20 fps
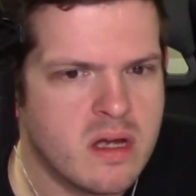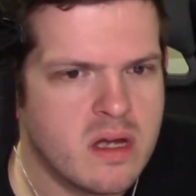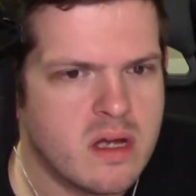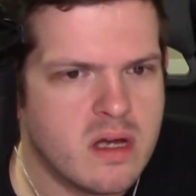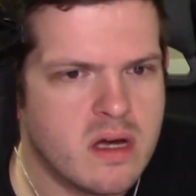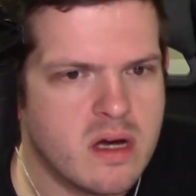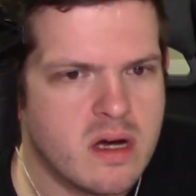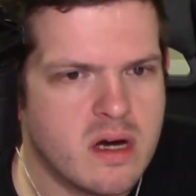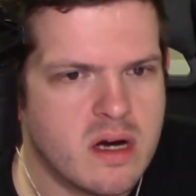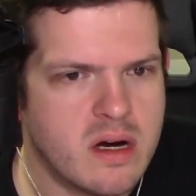
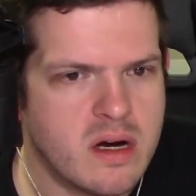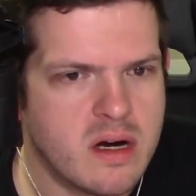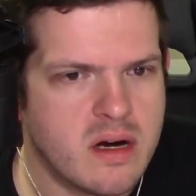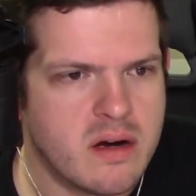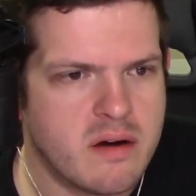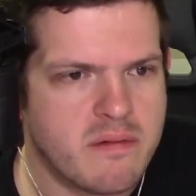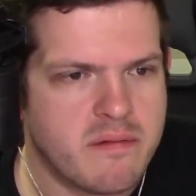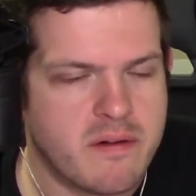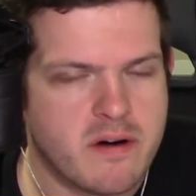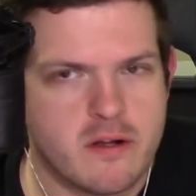
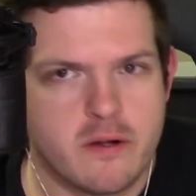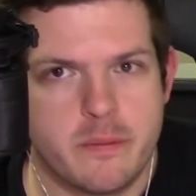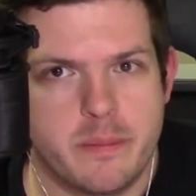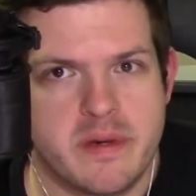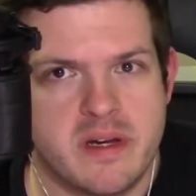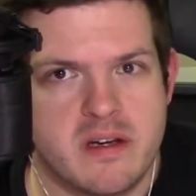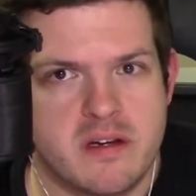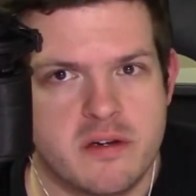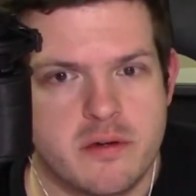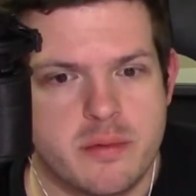Follow
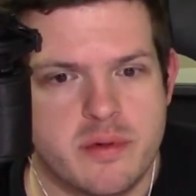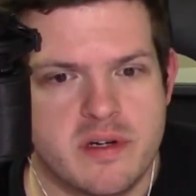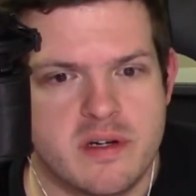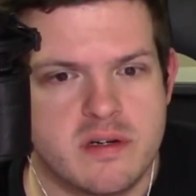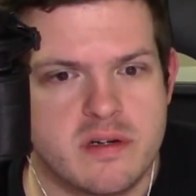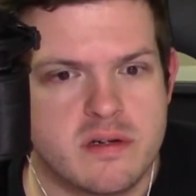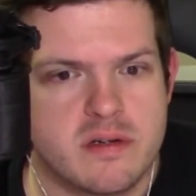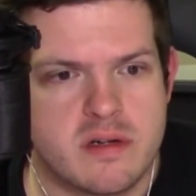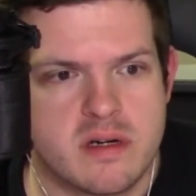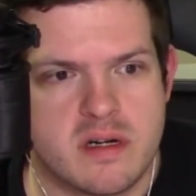me on
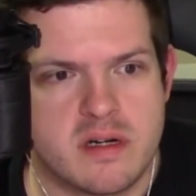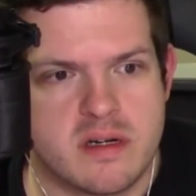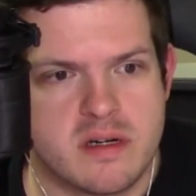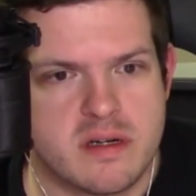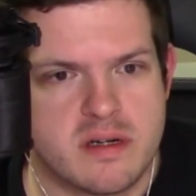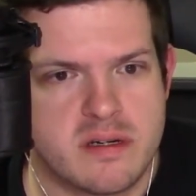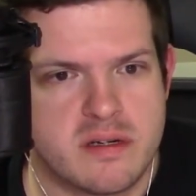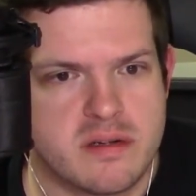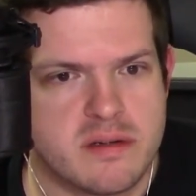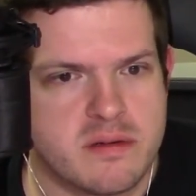Twitter,
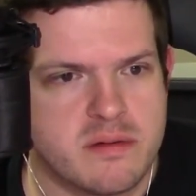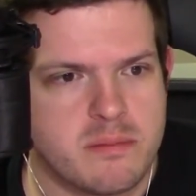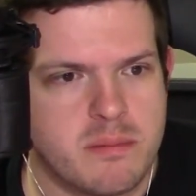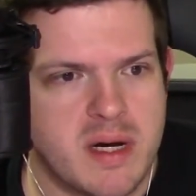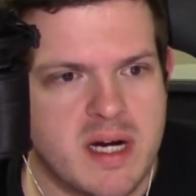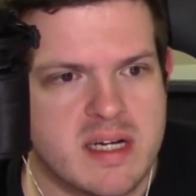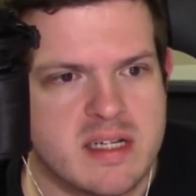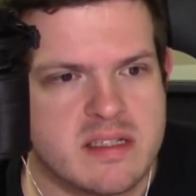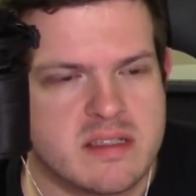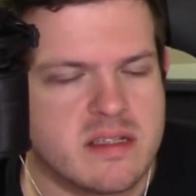on
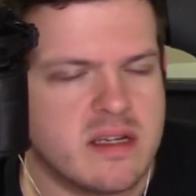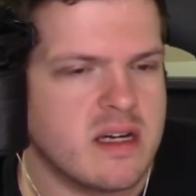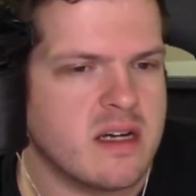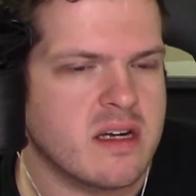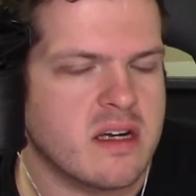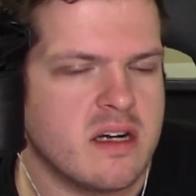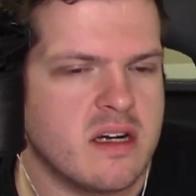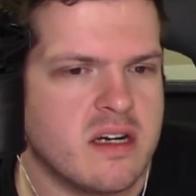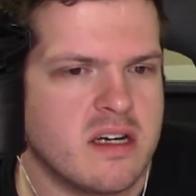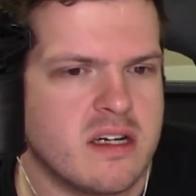
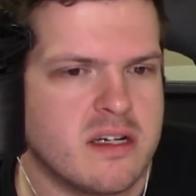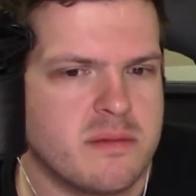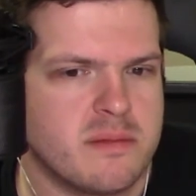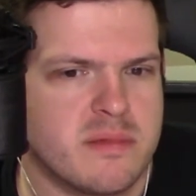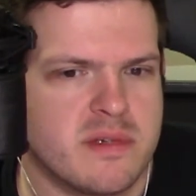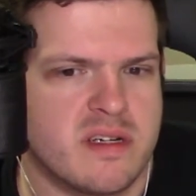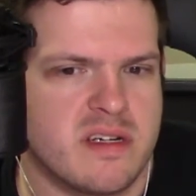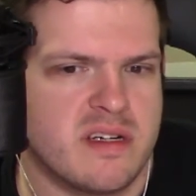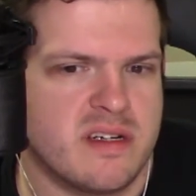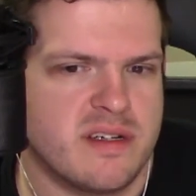minds.com,
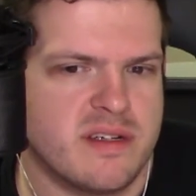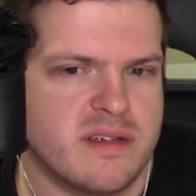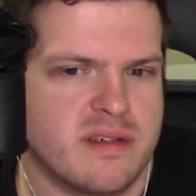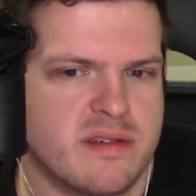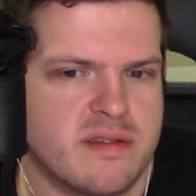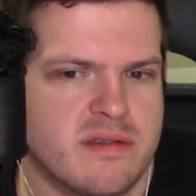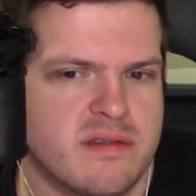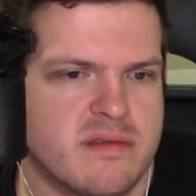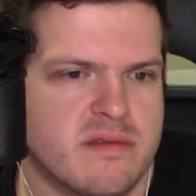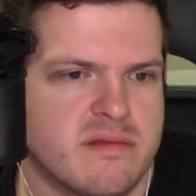
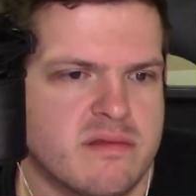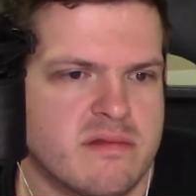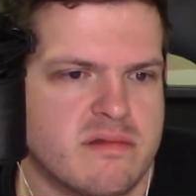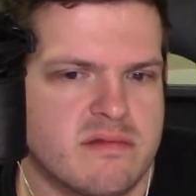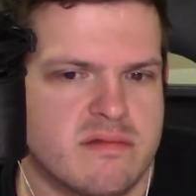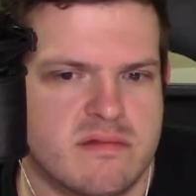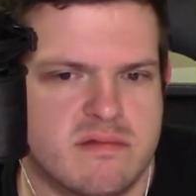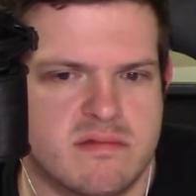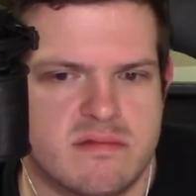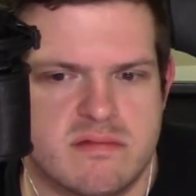
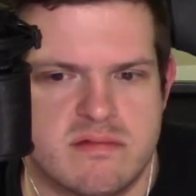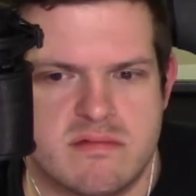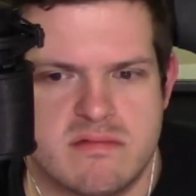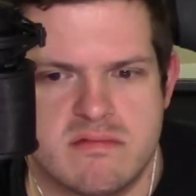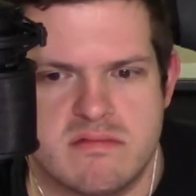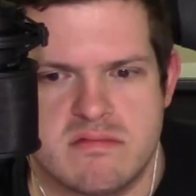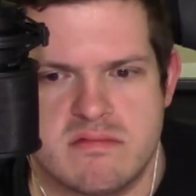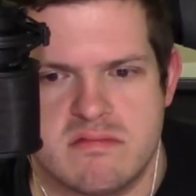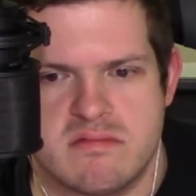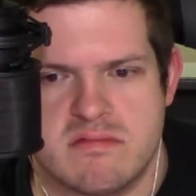
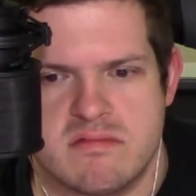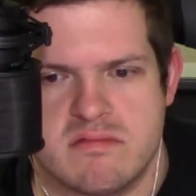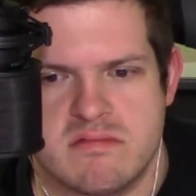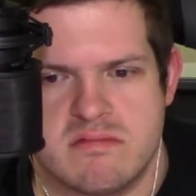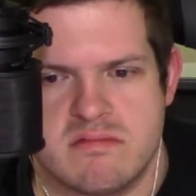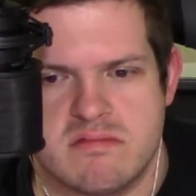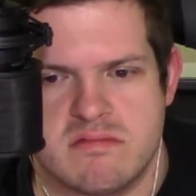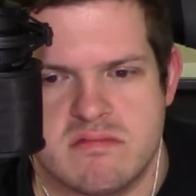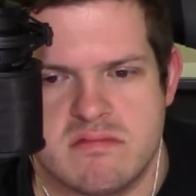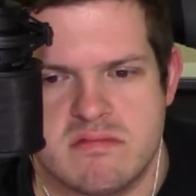on
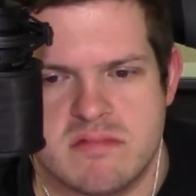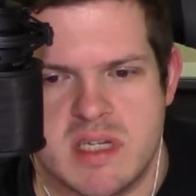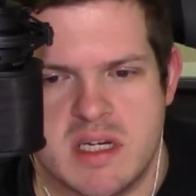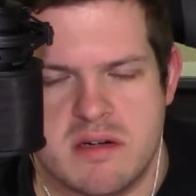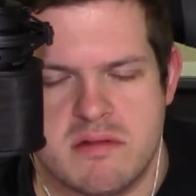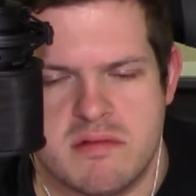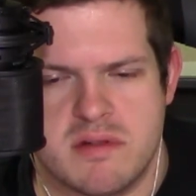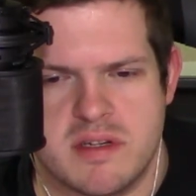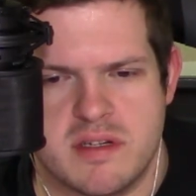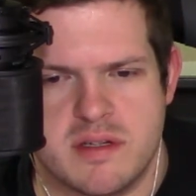I
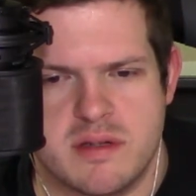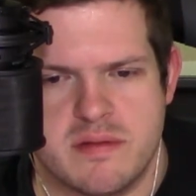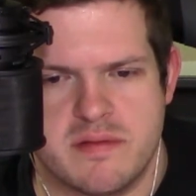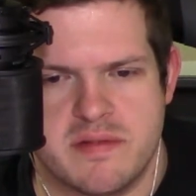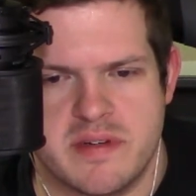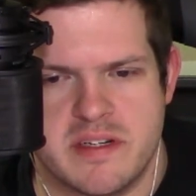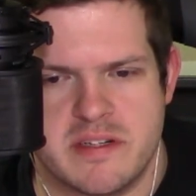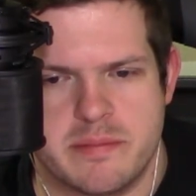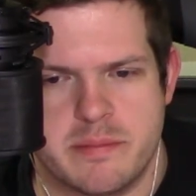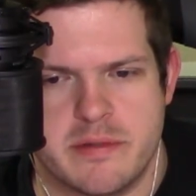don't really do
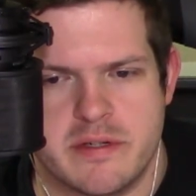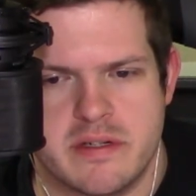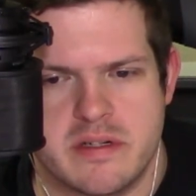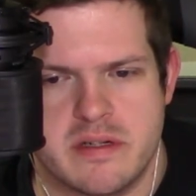Facebook.